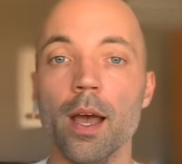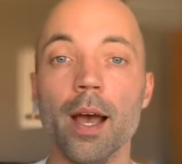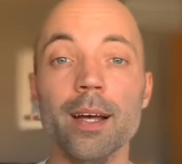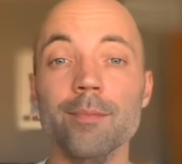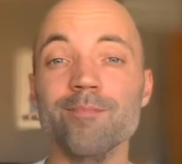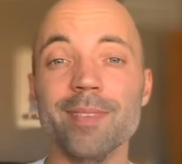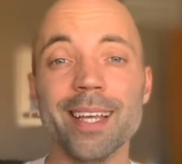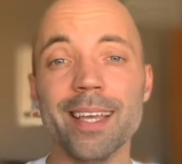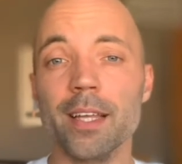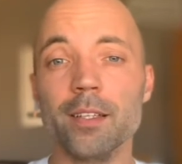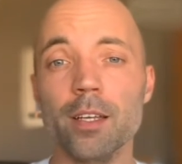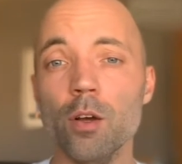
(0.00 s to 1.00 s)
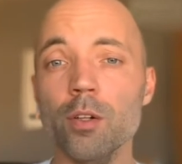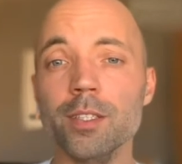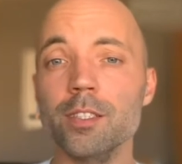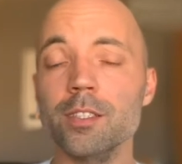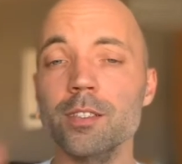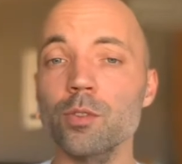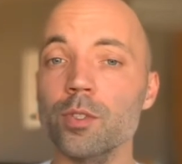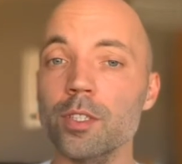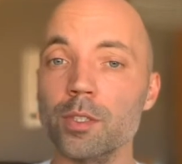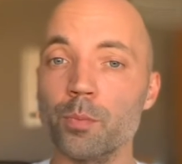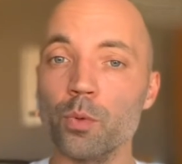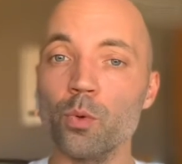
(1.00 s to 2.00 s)
on. Again, the goal is to
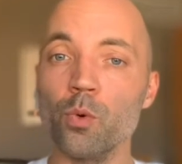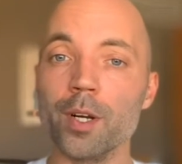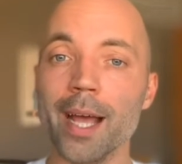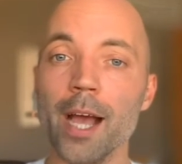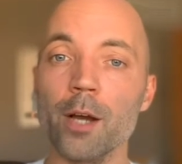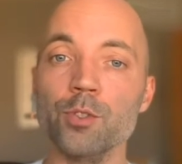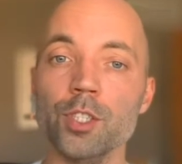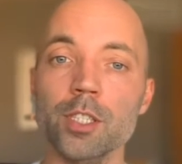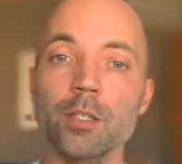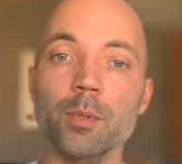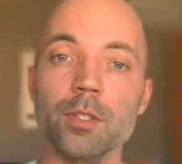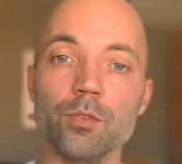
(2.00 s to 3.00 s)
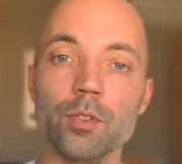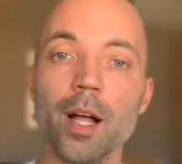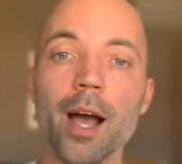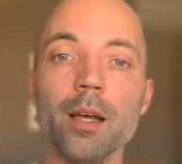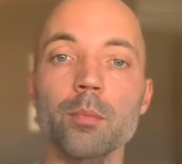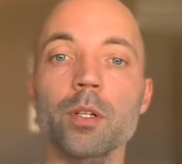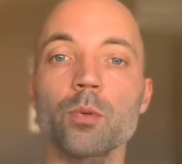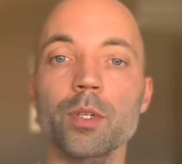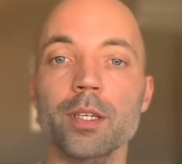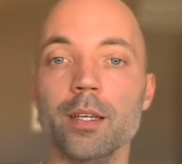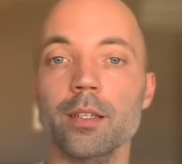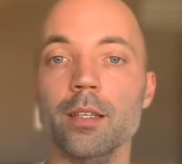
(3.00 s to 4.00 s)
explore how cheap and reliable we
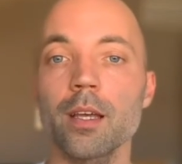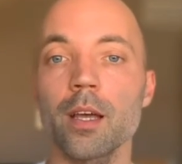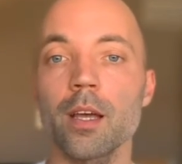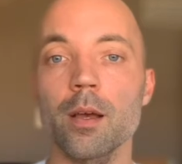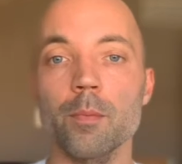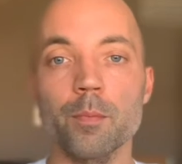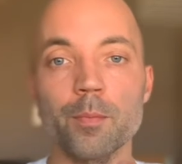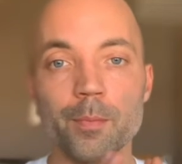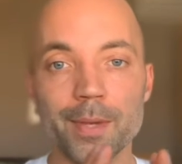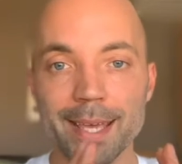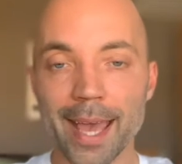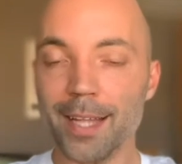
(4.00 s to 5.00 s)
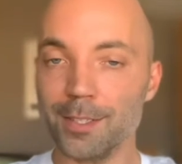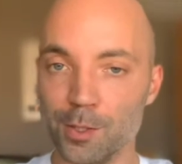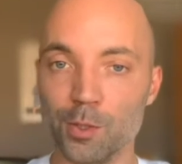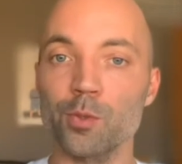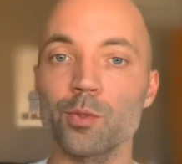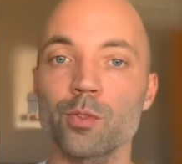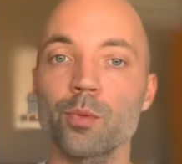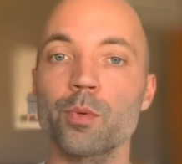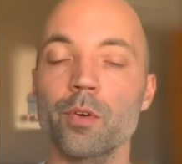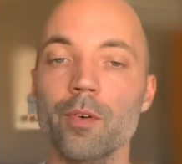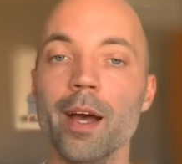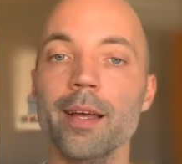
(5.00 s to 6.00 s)
can get to
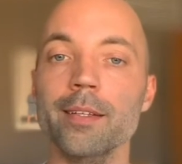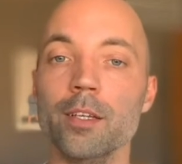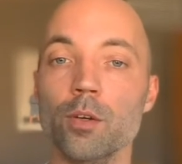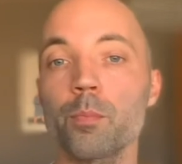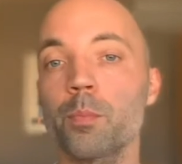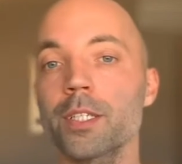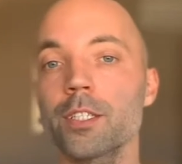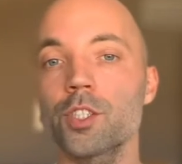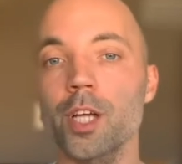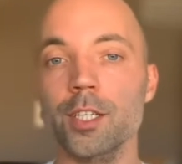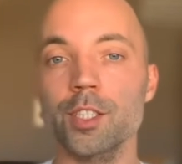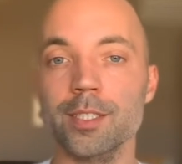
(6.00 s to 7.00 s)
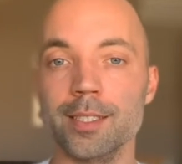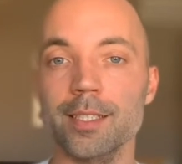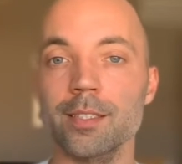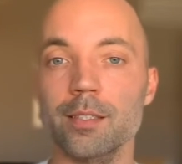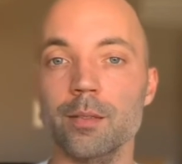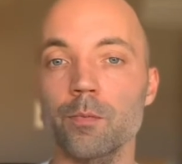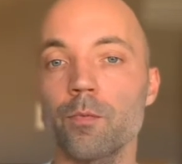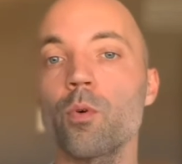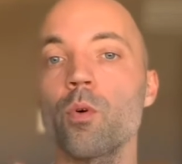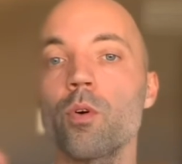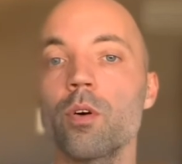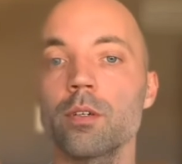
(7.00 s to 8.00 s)
provide a complete judging system
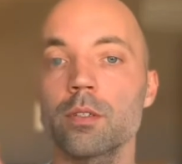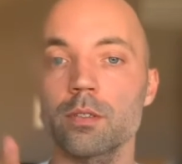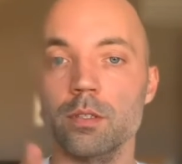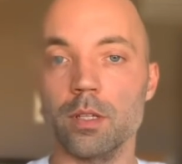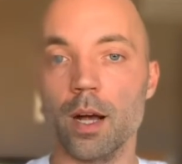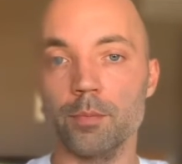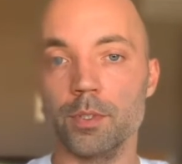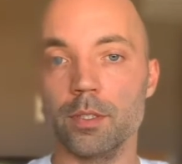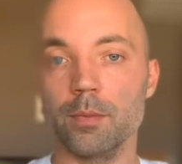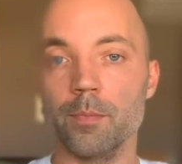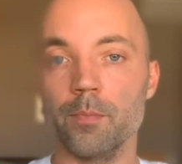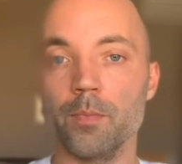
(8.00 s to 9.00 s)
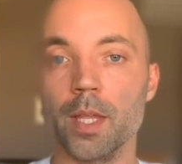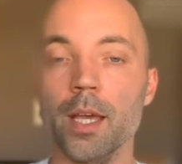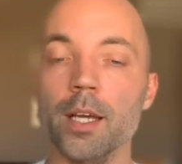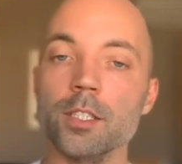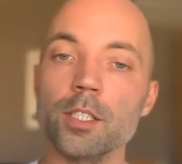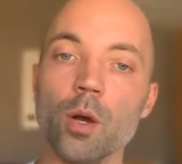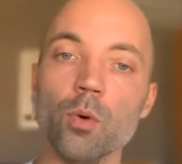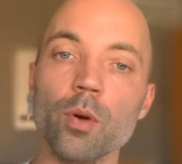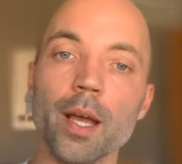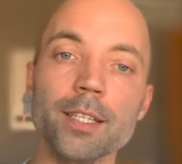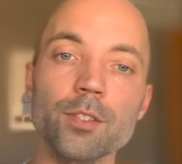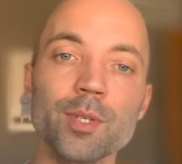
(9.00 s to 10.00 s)
for clubs. So,
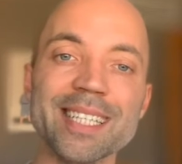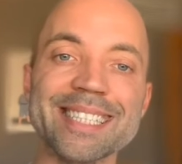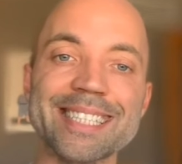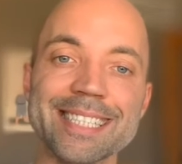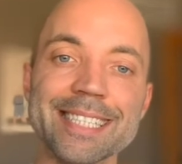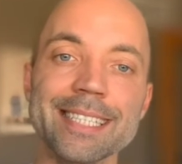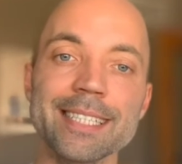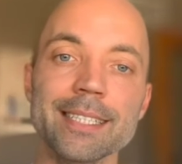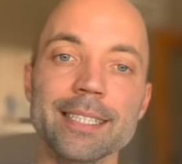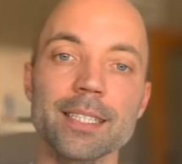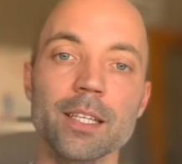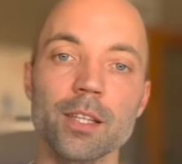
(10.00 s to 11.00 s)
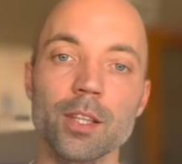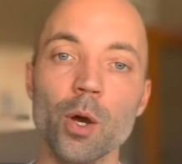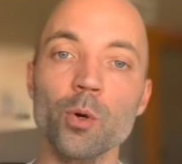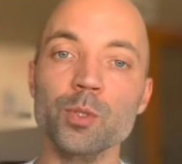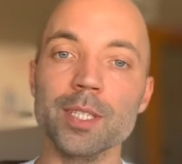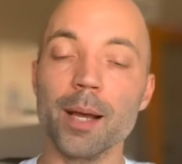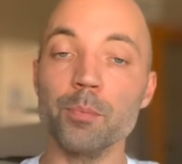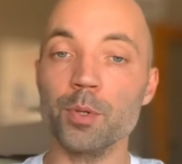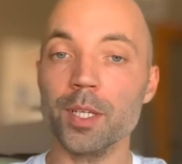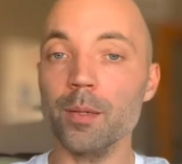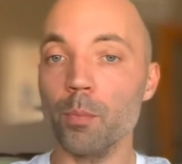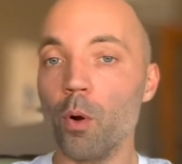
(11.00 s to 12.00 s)
as you can see, those are
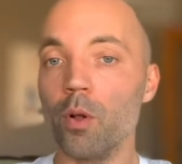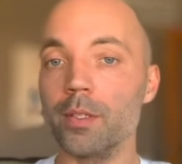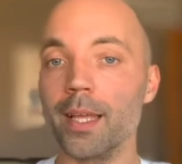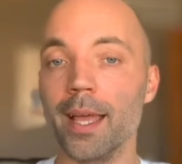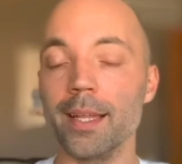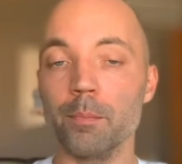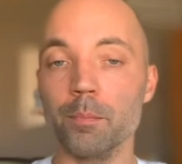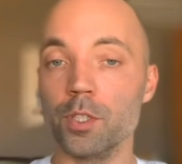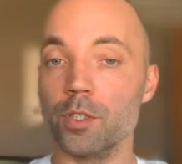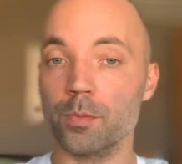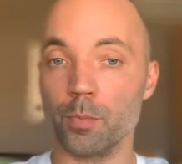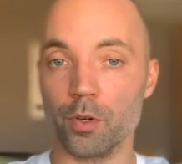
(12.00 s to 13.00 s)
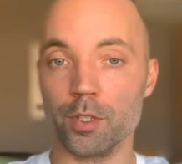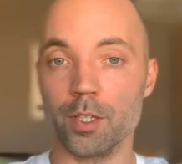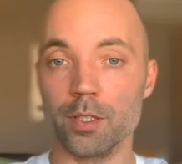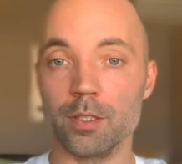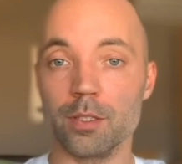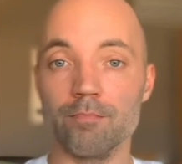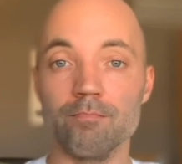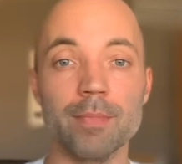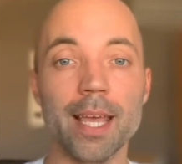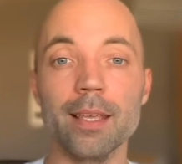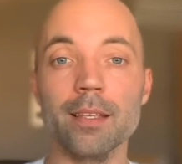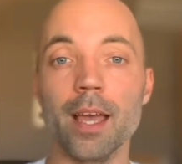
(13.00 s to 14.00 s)
pretty bold and ambitious projects.
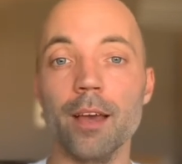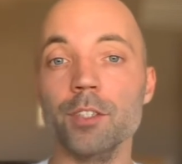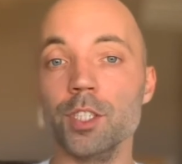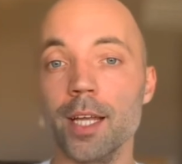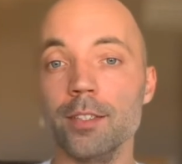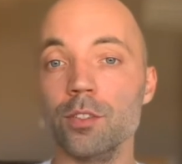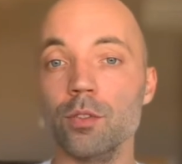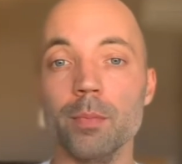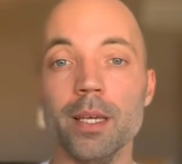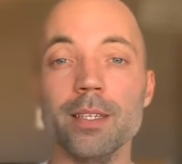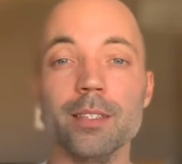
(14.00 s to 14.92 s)
They have a chance to make